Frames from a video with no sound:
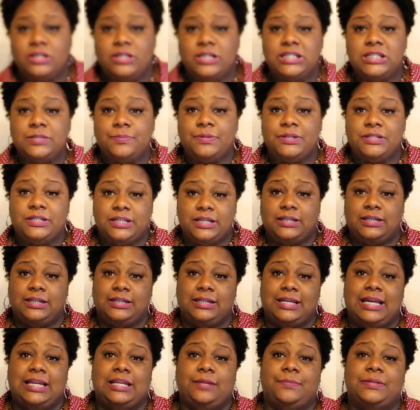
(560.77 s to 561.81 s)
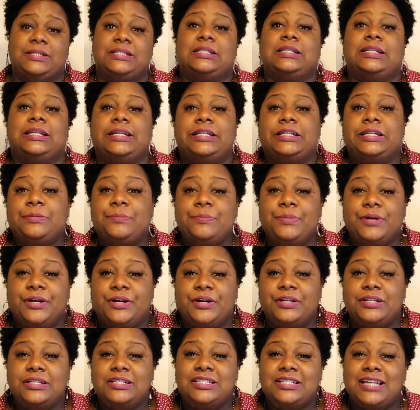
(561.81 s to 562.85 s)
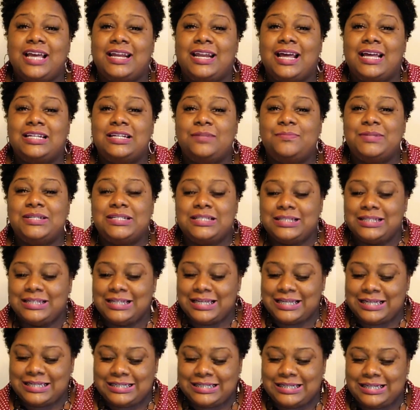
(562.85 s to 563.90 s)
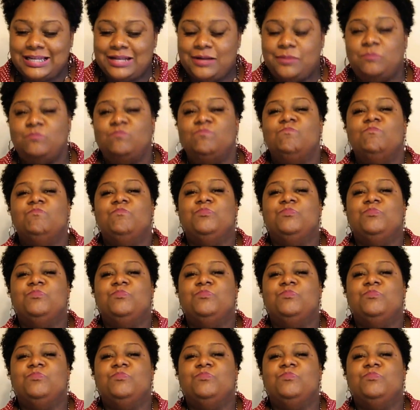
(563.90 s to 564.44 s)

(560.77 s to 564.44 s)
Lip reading: This particular lady, Miss Linda Burton. Shout out to Miss Linda.